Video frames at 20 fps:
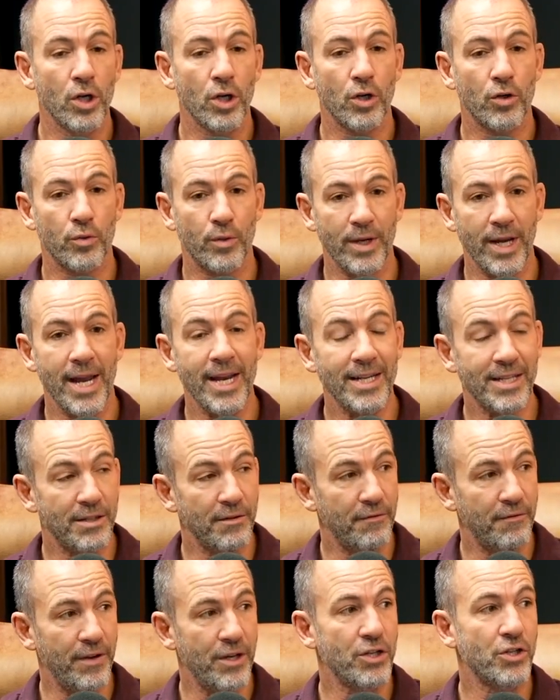create
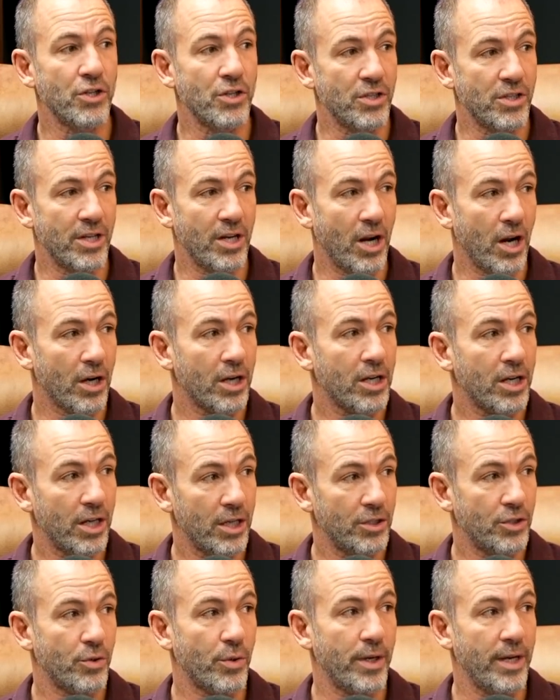divisions in our
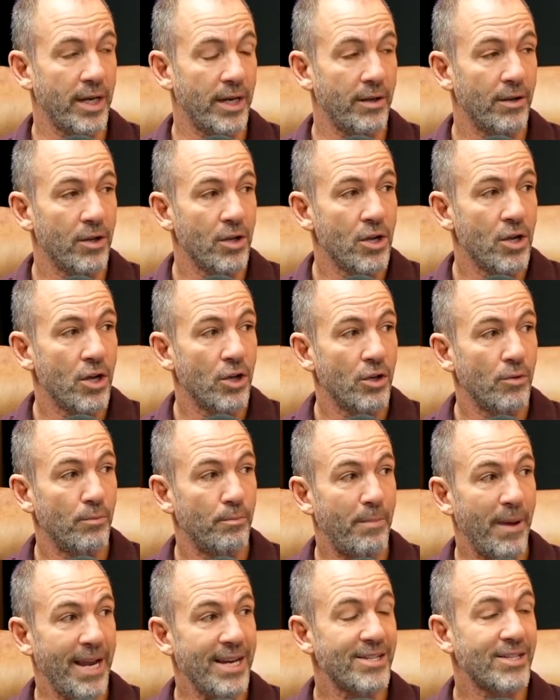country
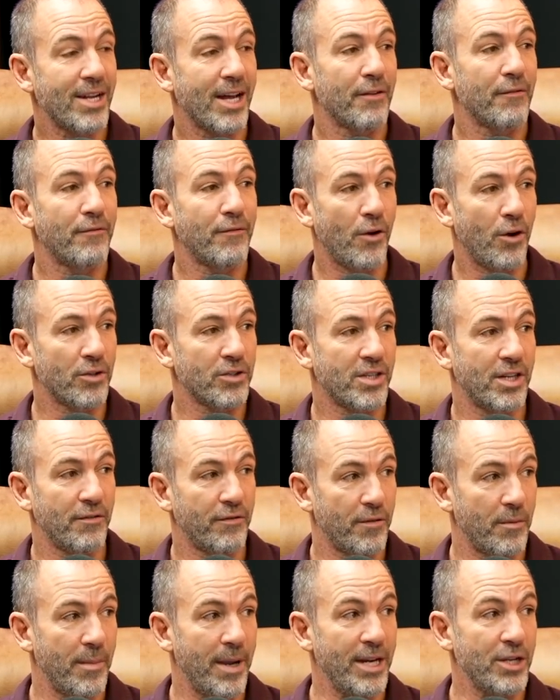based on false
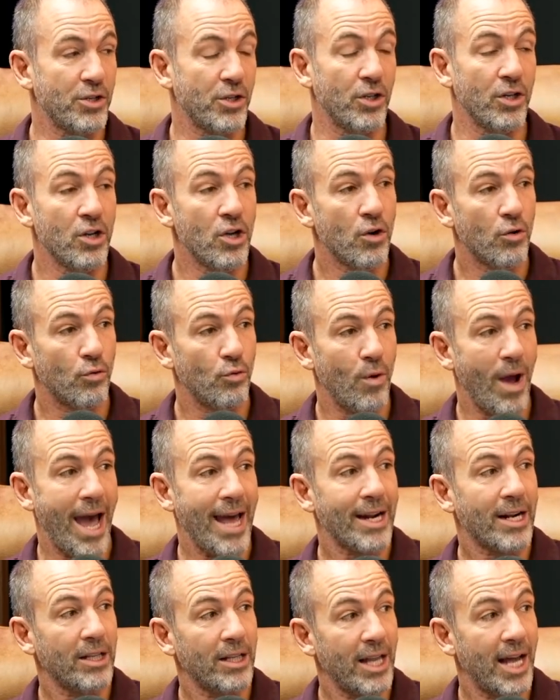information, uh-huh.
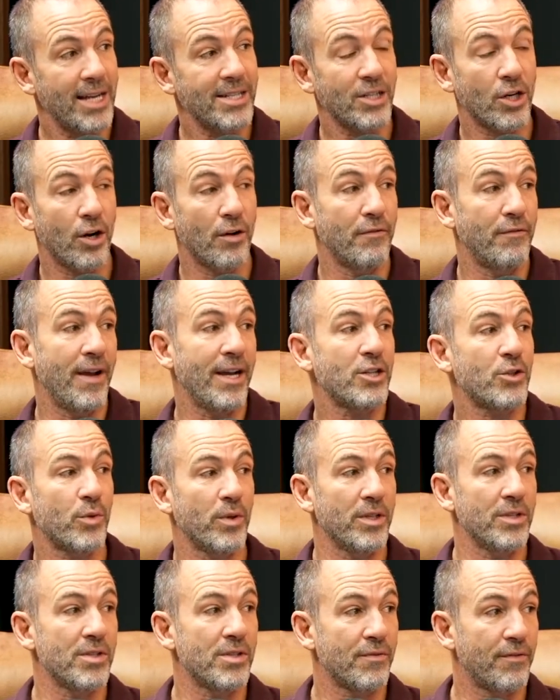radicalizing our
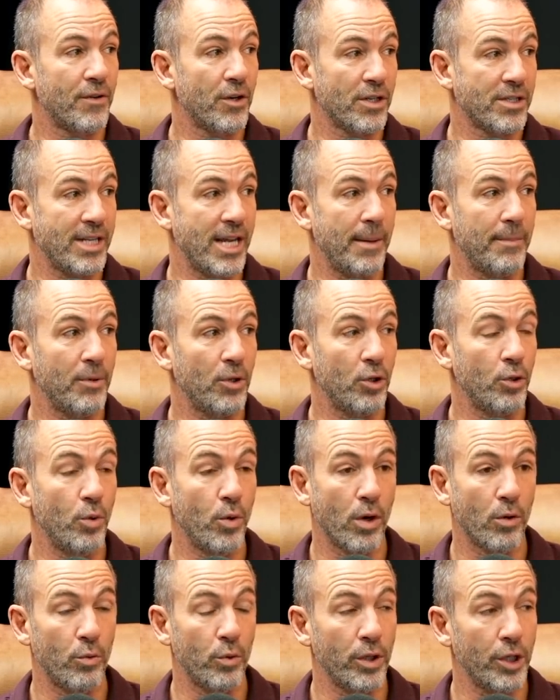veterans, yes. for example, who
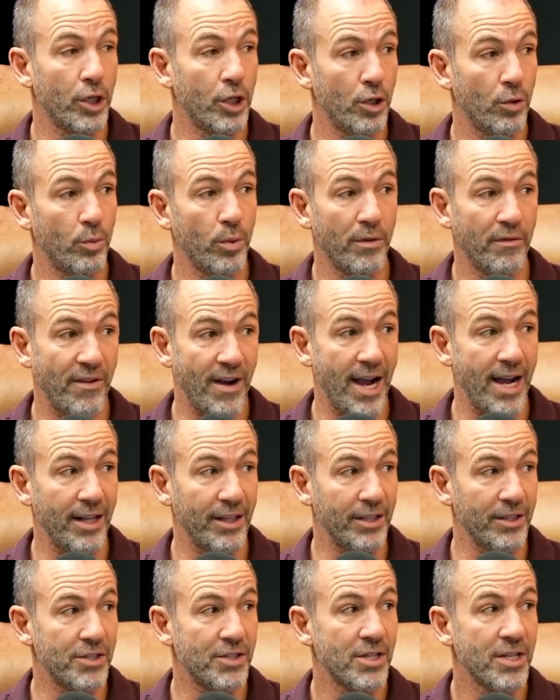uh-huh. are really good with
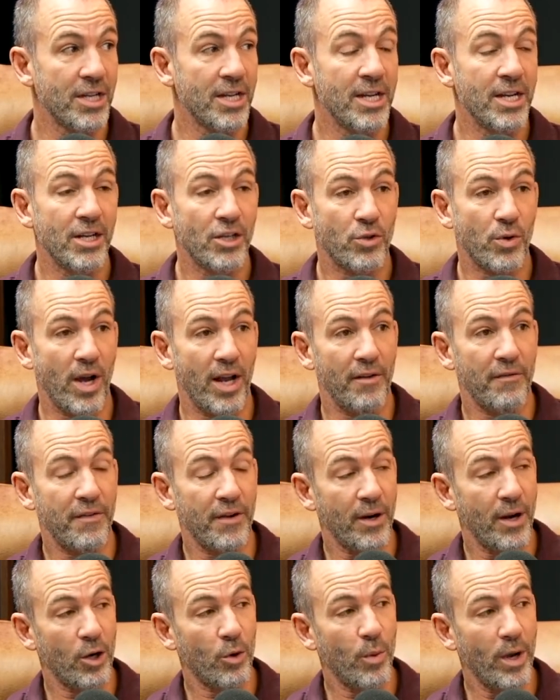violence, trying to
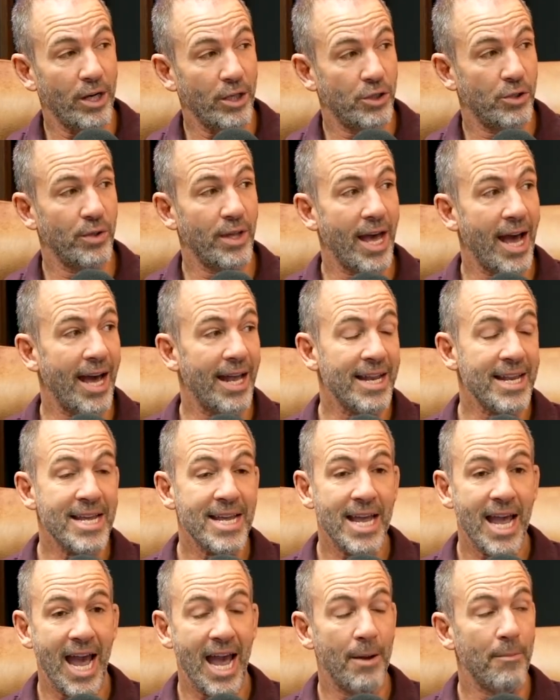figure out a way to do that.
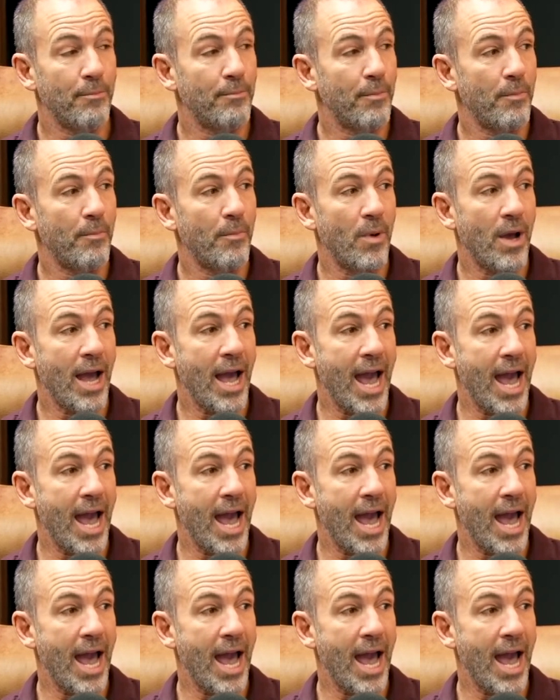Trying to start civil war,